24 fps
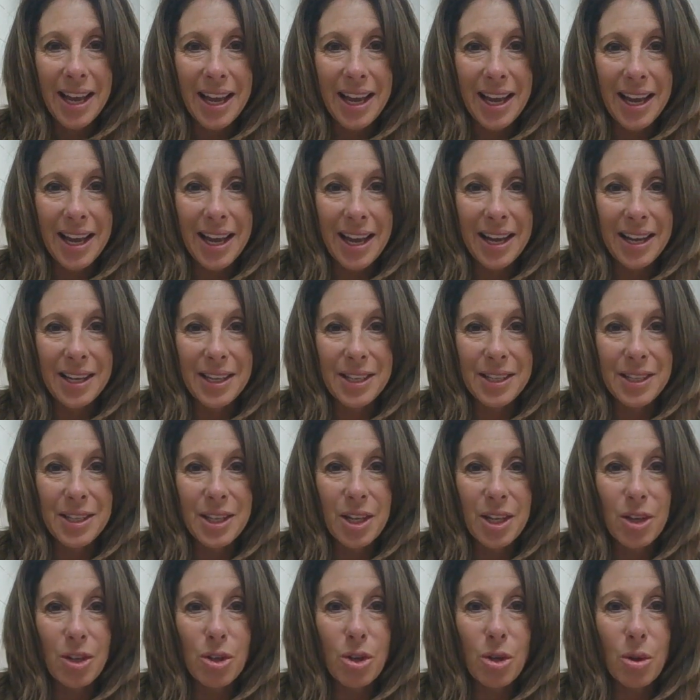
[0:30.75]

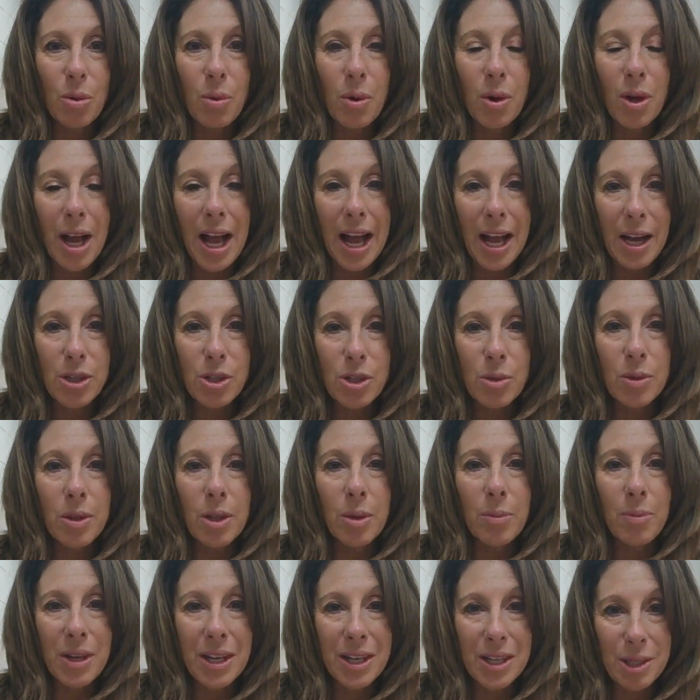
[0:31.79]
And you will
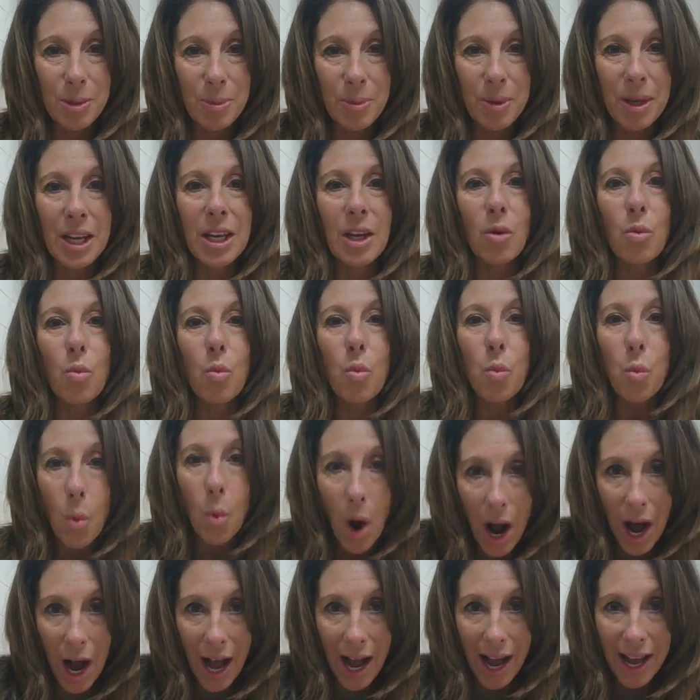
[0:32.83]
actually be explaining
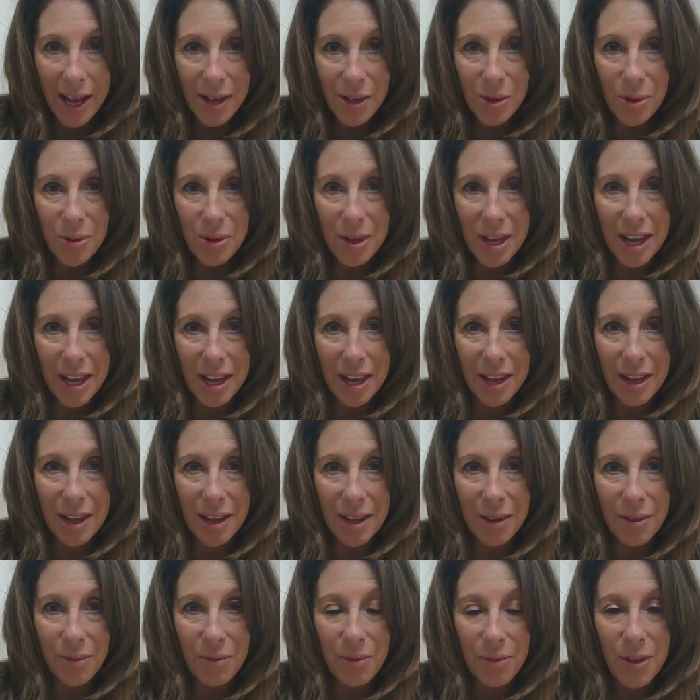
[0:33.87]
why you
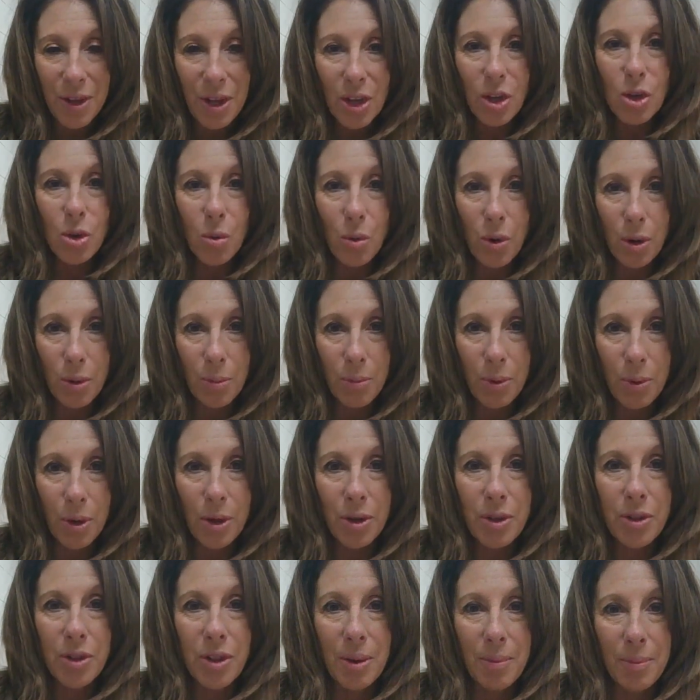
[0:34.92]
gave your
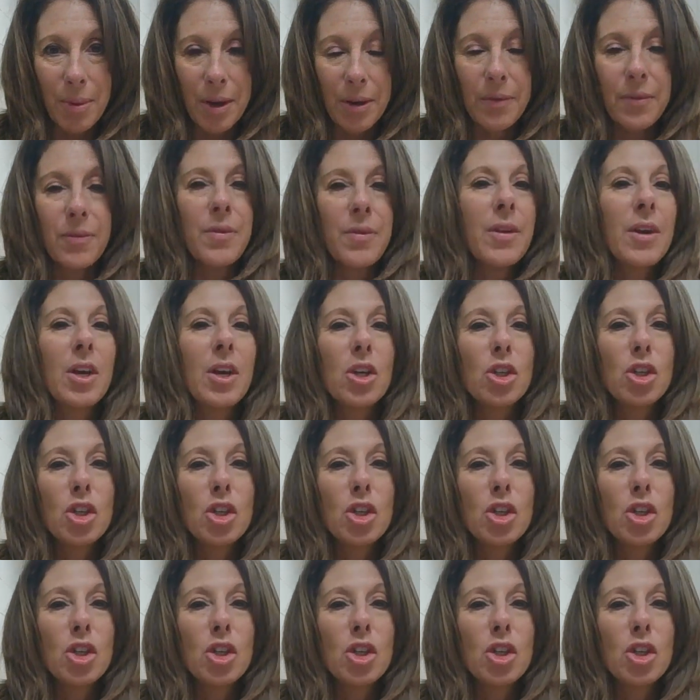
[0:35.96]
book the amount of